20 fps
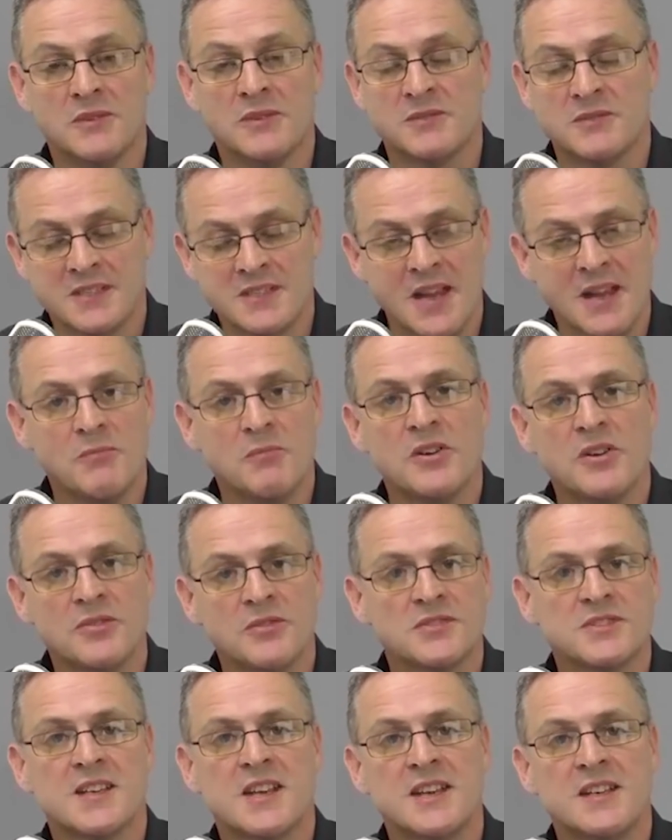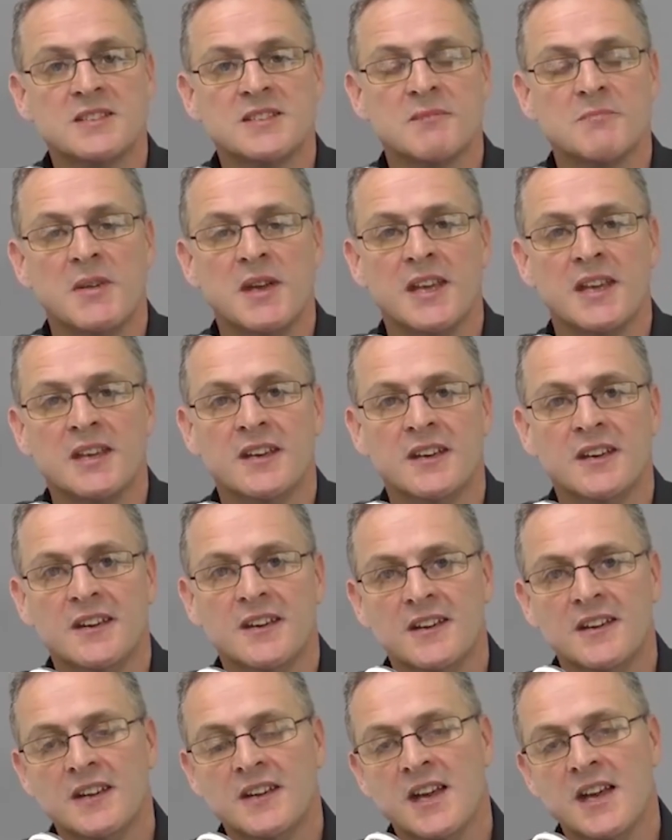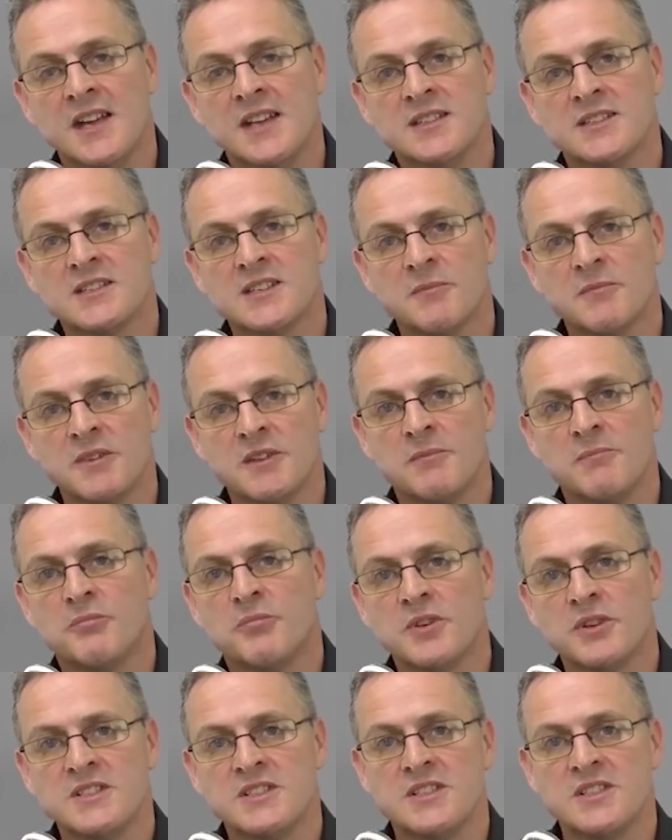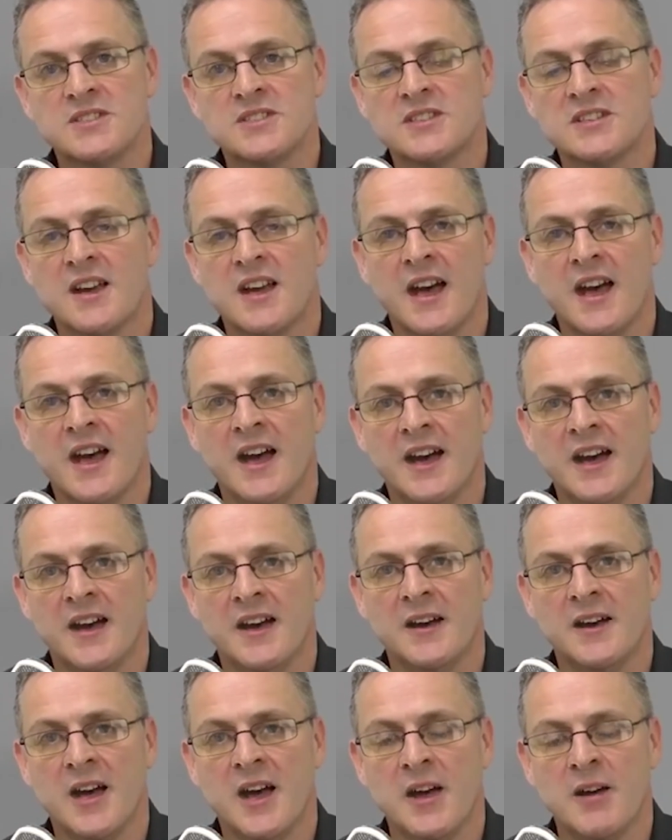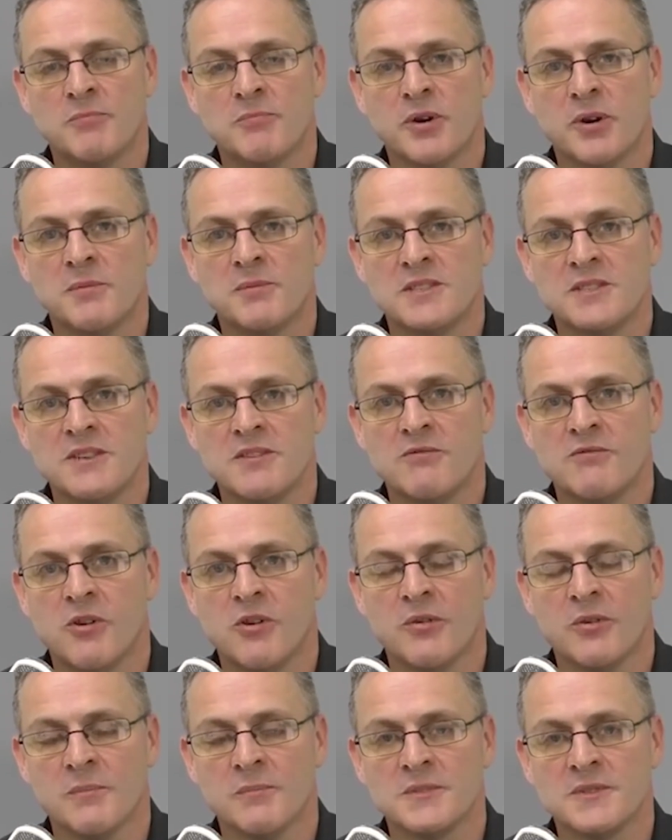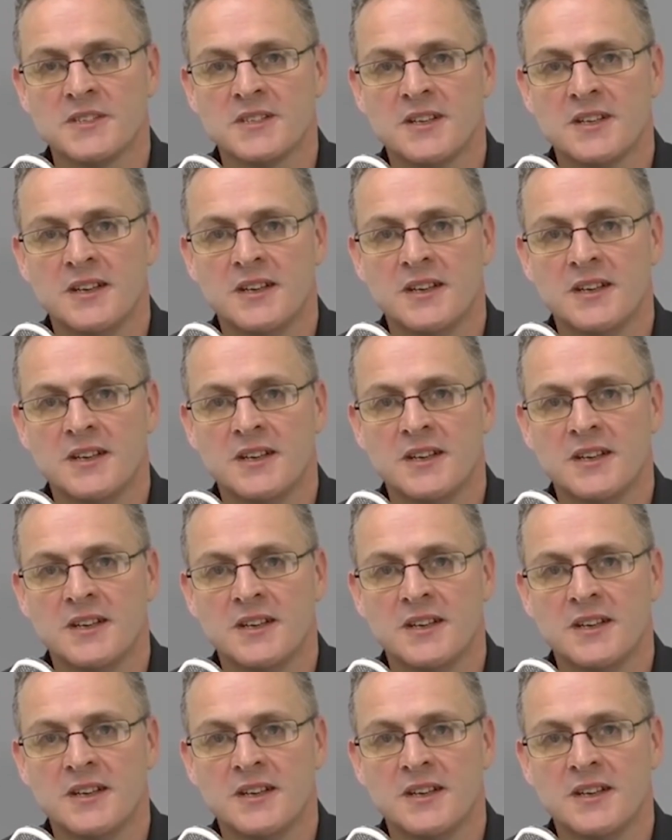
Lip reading: say what you're saying to me in some of the British property forums,